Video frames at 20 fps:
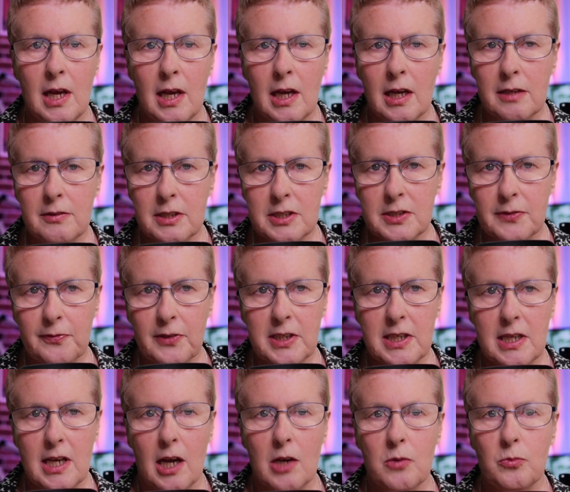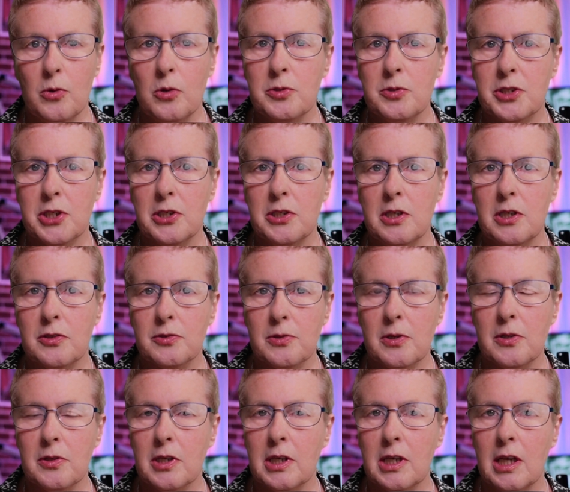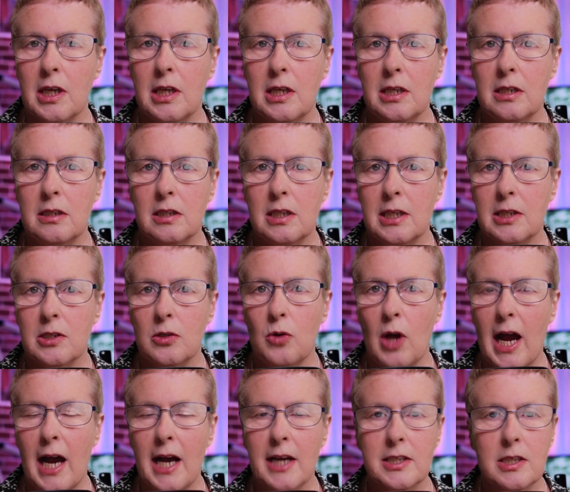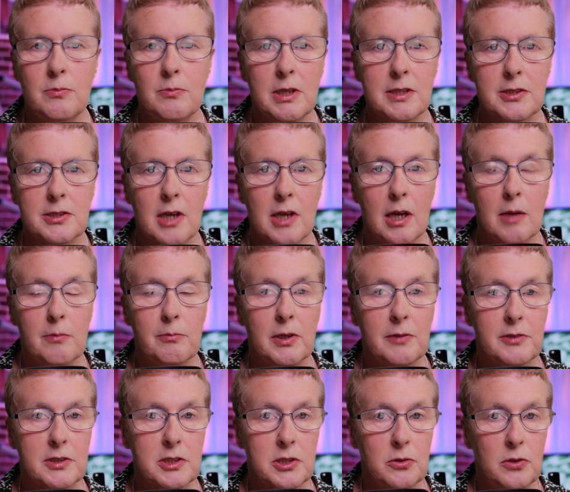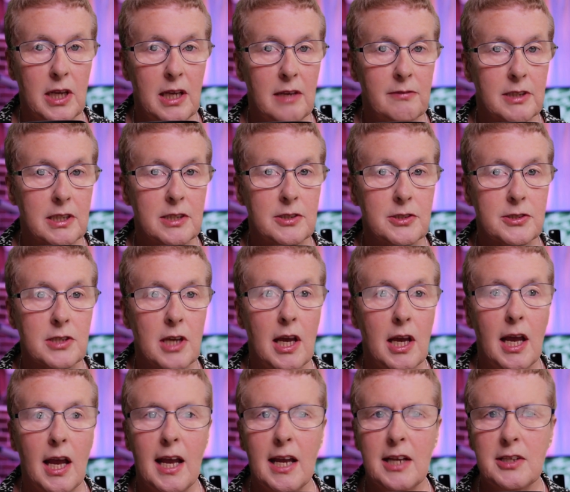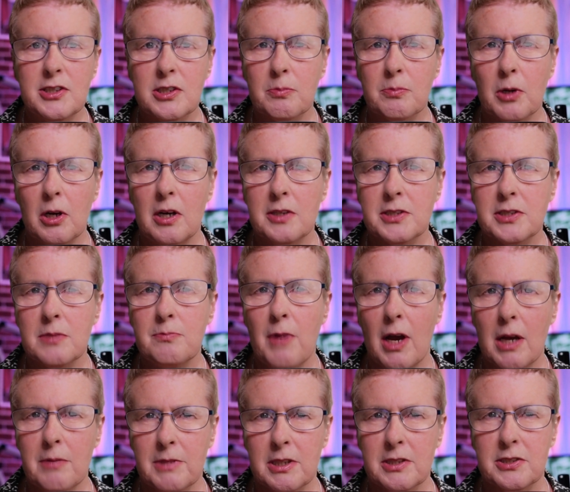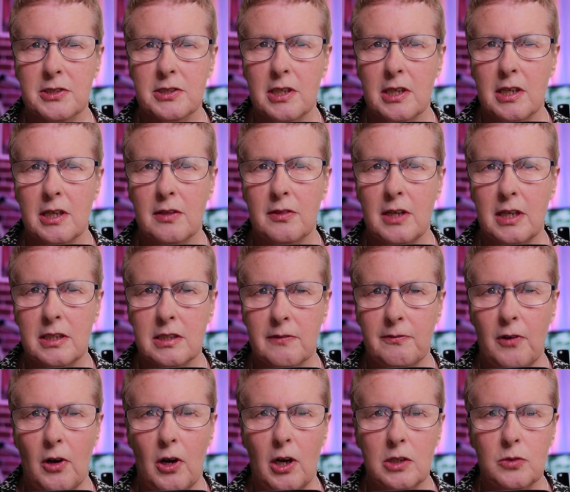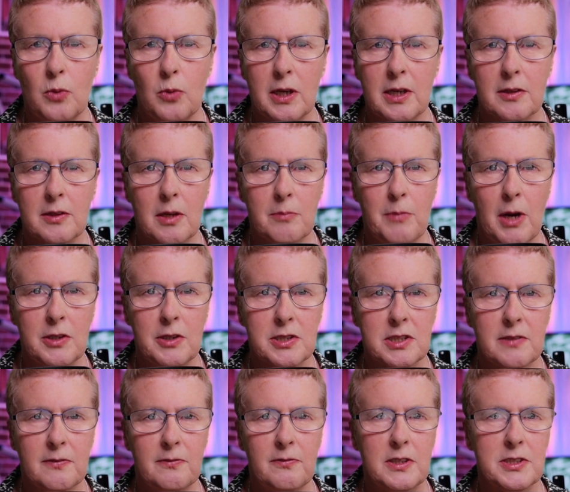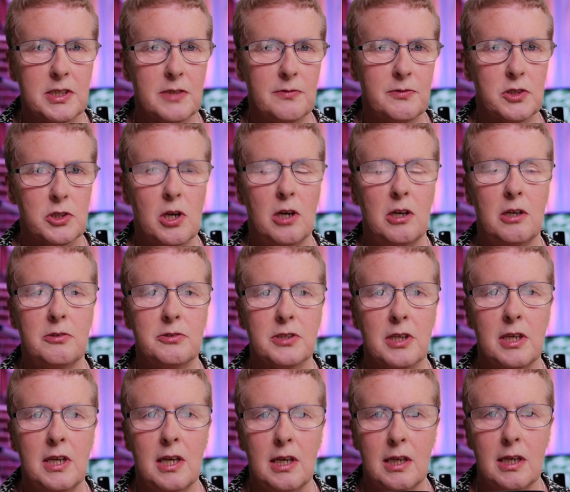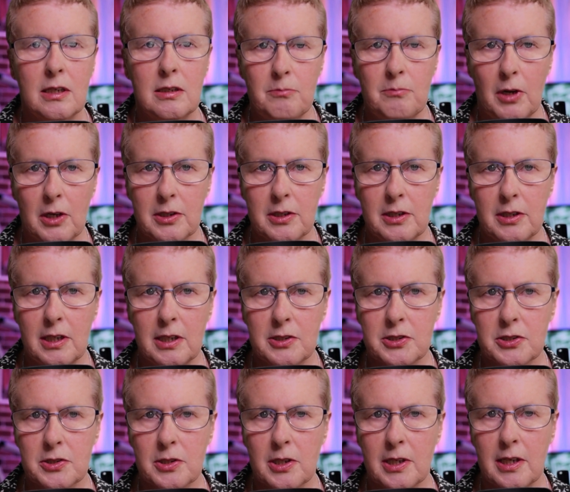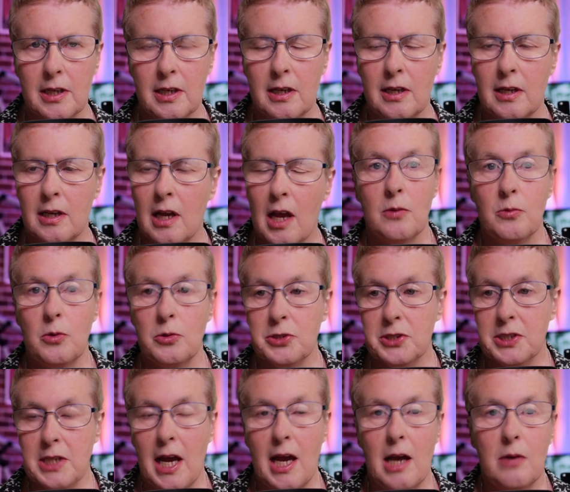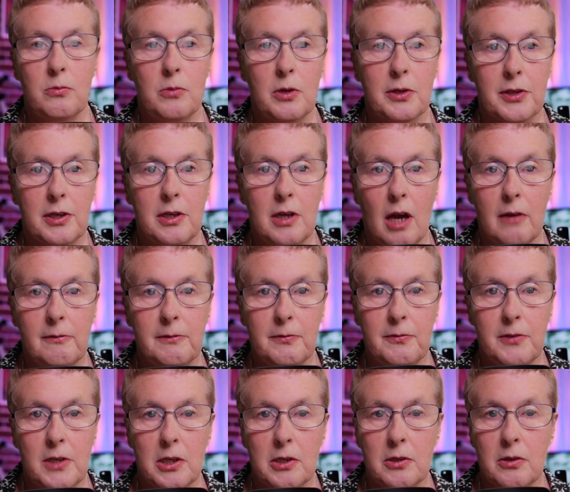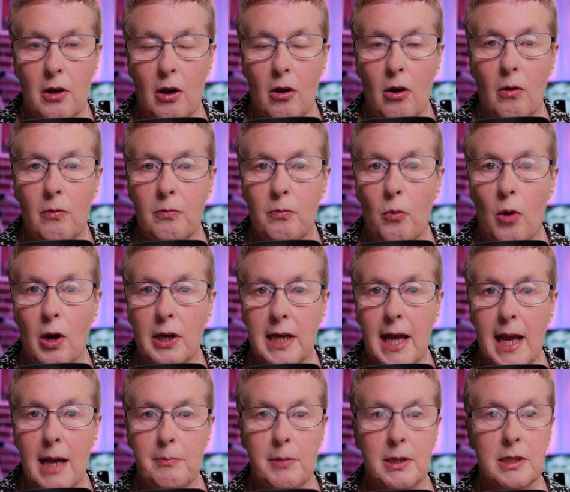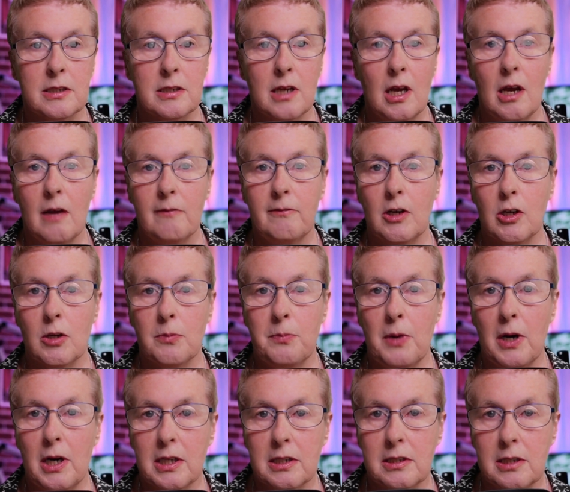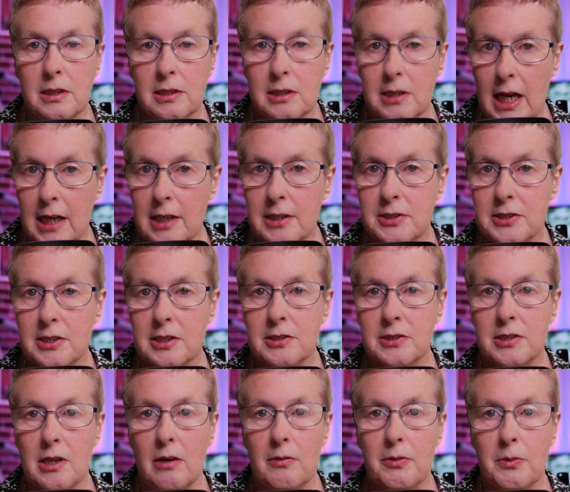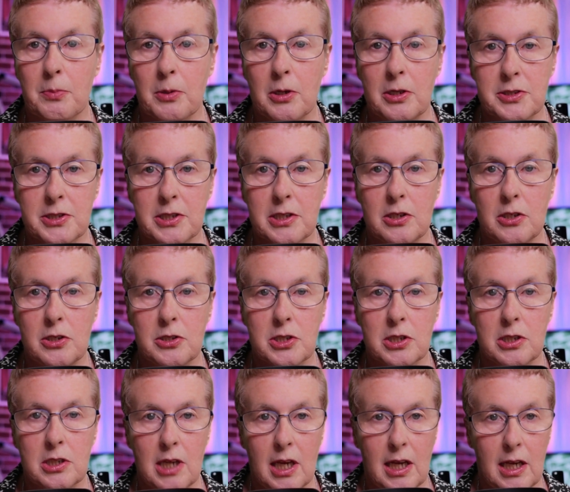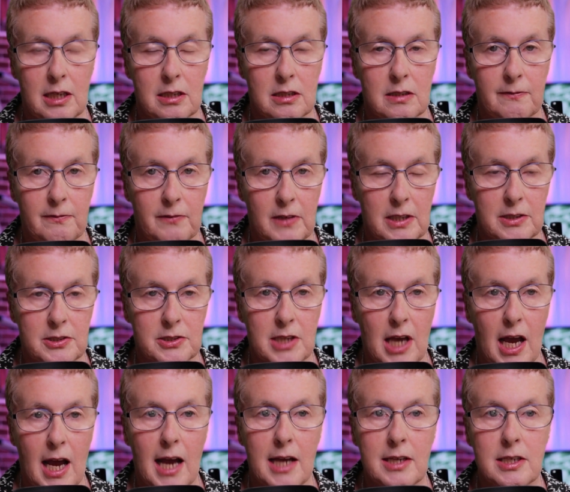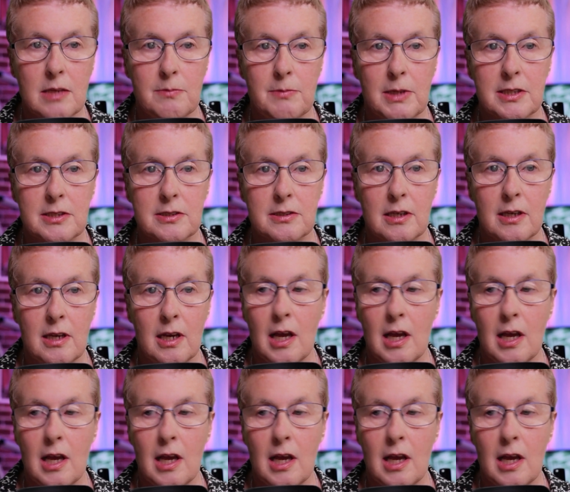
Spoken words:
In this video we'll journey through the key legal arguments, pivotal evidence and surprising moments that defined one of the most divisive trials in modern history. We'll start with an overview of what happened, followed by an analysis of the prosecution and defence arguments.